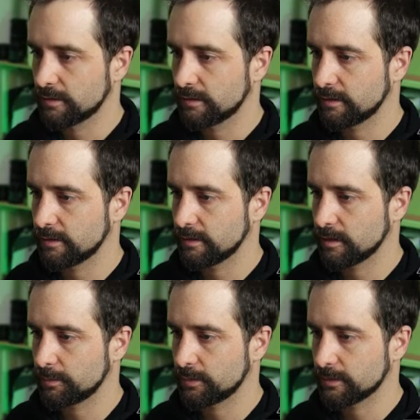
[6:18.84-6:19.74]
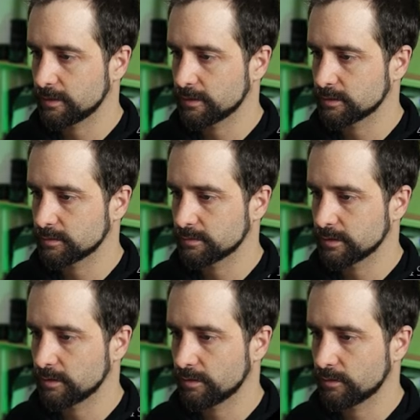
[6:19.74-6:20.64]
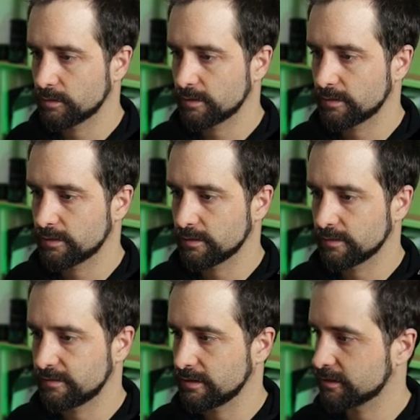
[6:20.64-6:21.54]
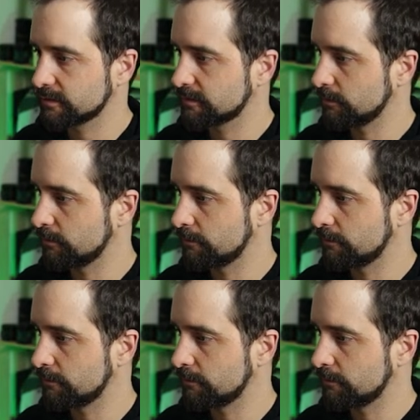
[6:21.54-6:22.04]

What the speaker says: Then up, I'll go on my other one and select